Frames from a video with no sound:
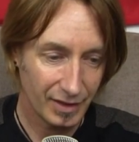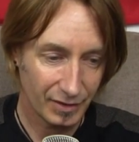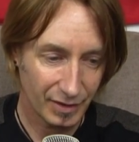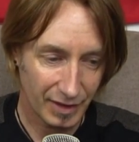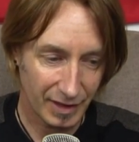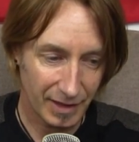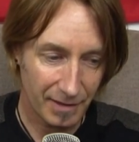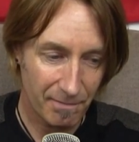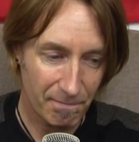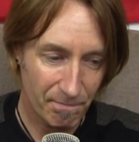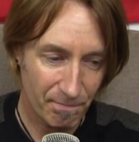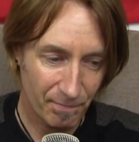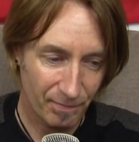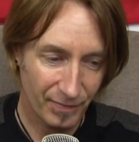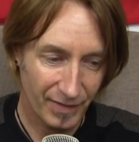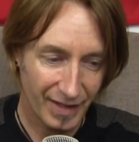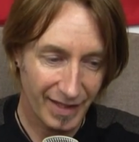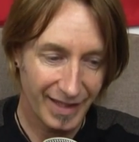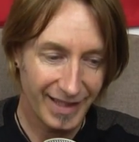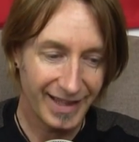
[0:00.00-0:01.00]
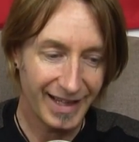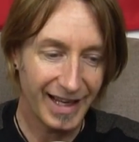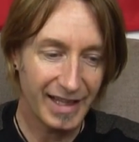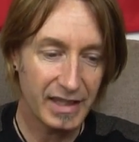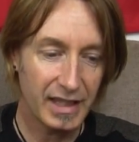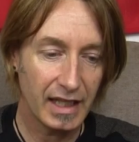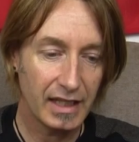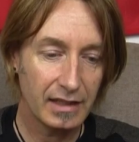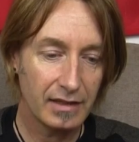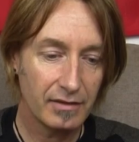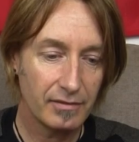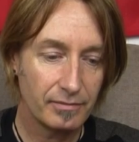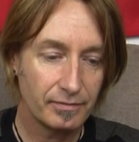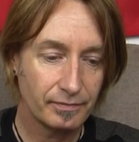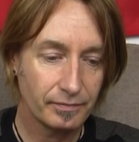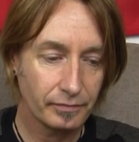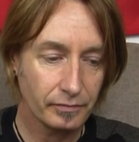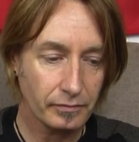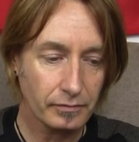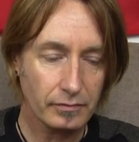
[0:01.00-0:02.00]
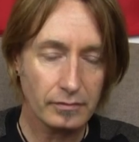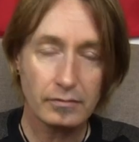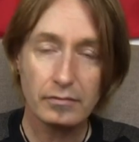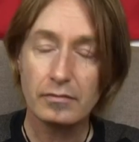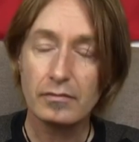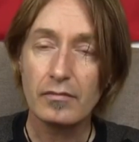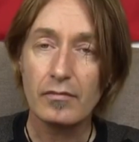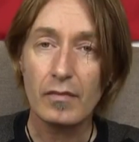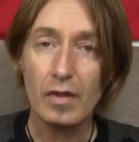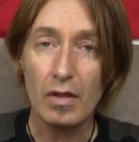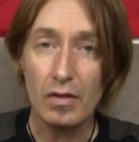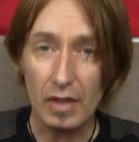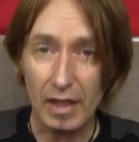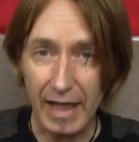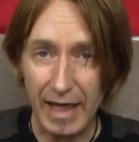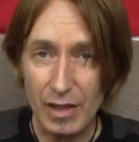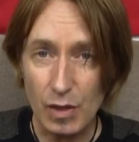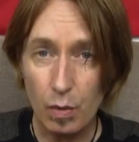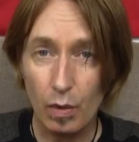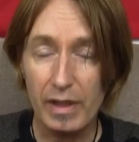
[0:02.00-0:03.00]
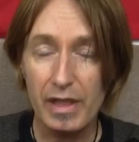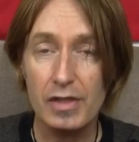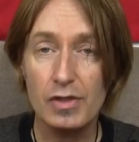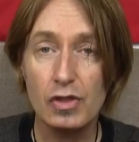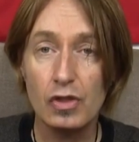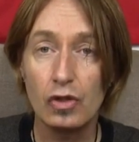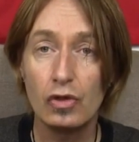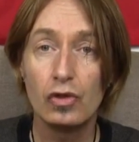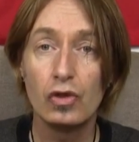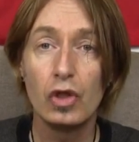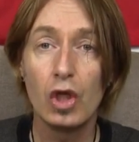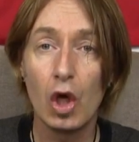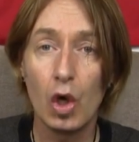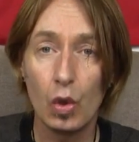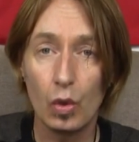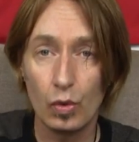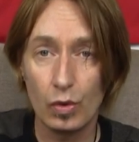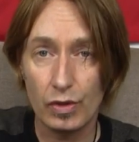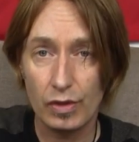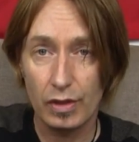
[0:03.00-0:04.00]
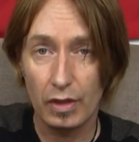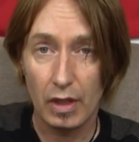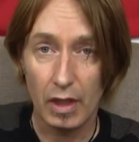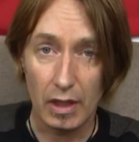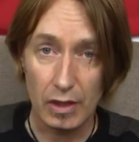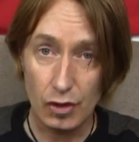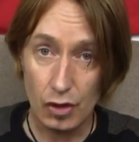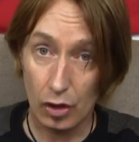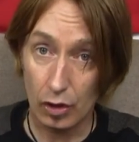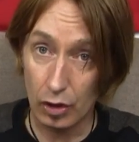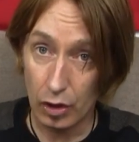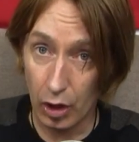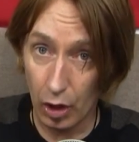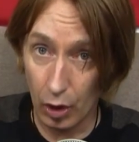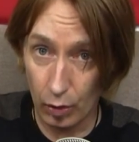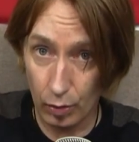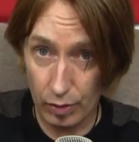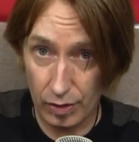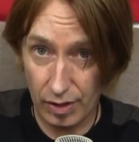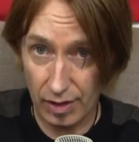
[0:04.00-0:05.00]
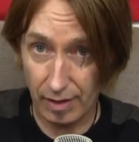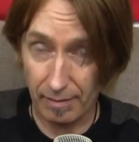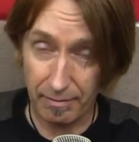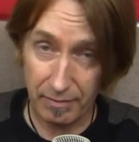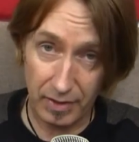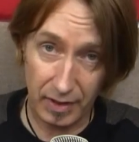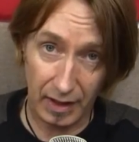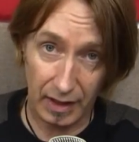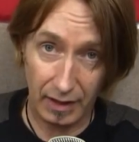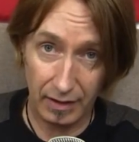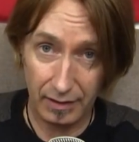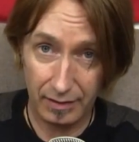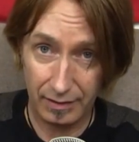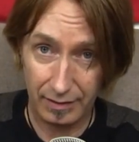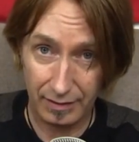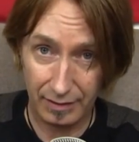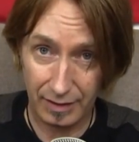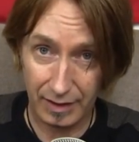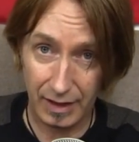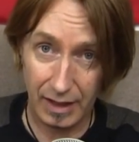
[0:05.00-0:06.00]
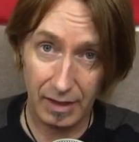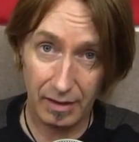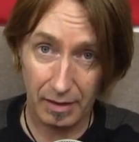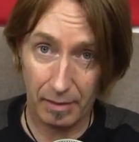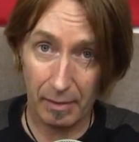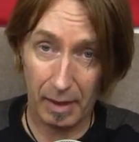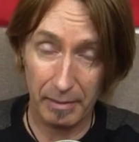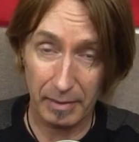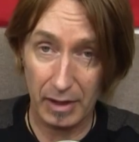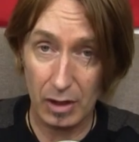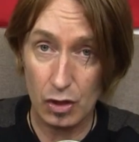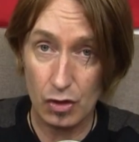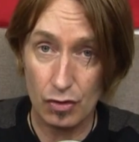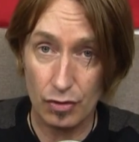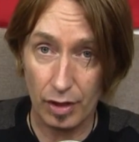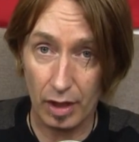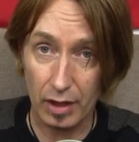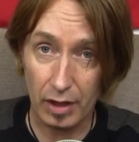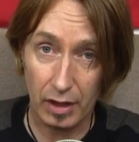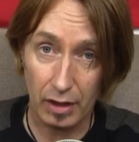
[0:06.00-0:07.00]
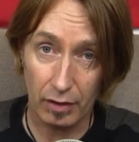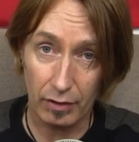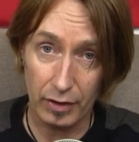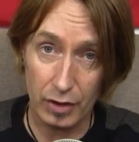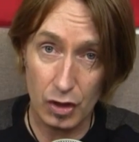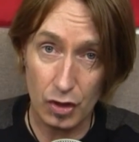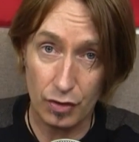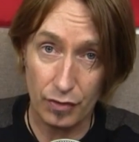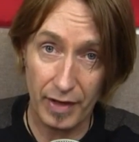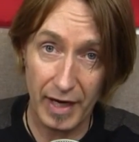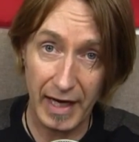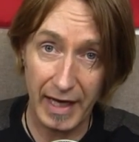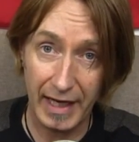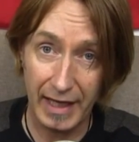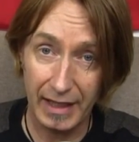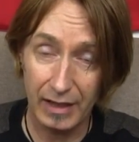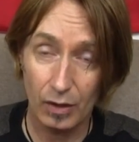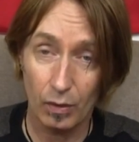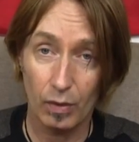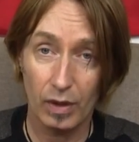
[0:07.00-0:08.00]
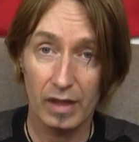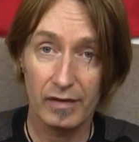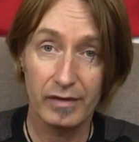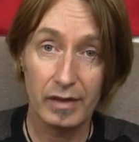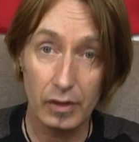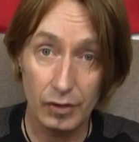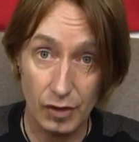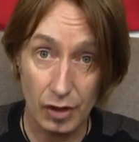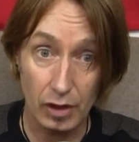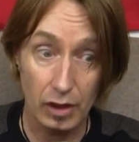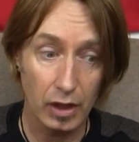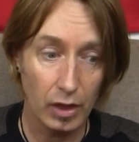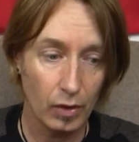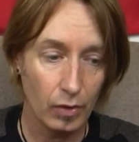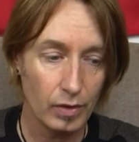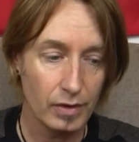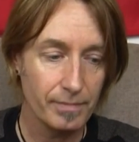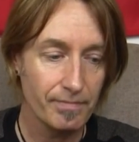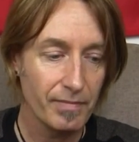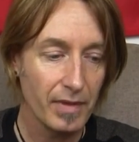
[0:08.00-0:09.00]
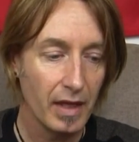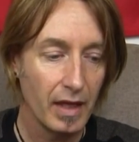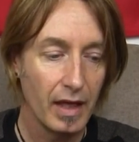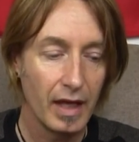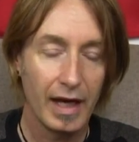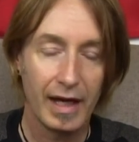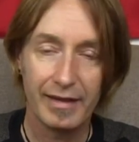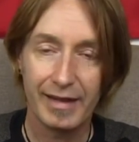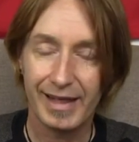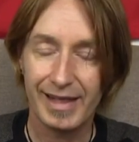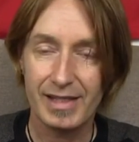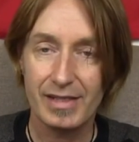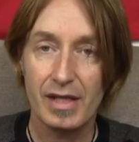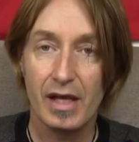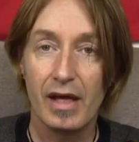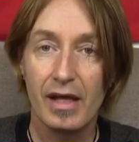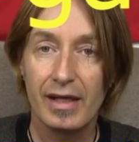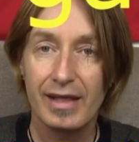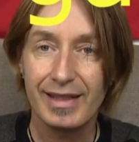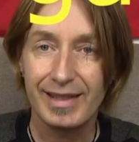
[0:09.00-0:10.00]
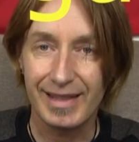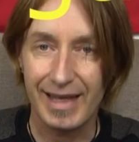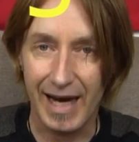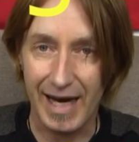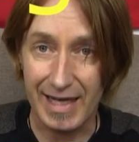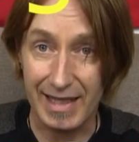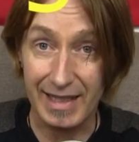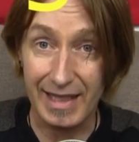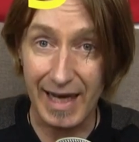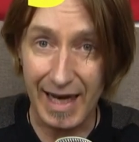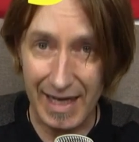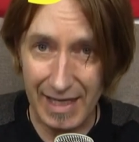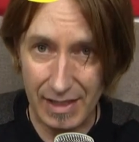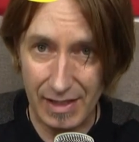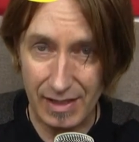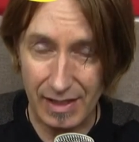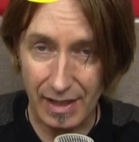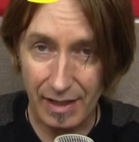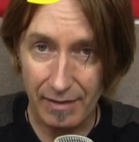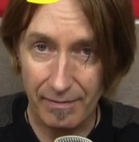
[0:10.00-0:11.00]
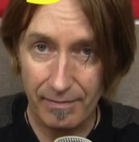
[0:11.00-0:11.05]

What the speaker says: Okay. And then the last one is to load something. Okay, that might be a truck or a train or whatever, to load. And that is cargarse.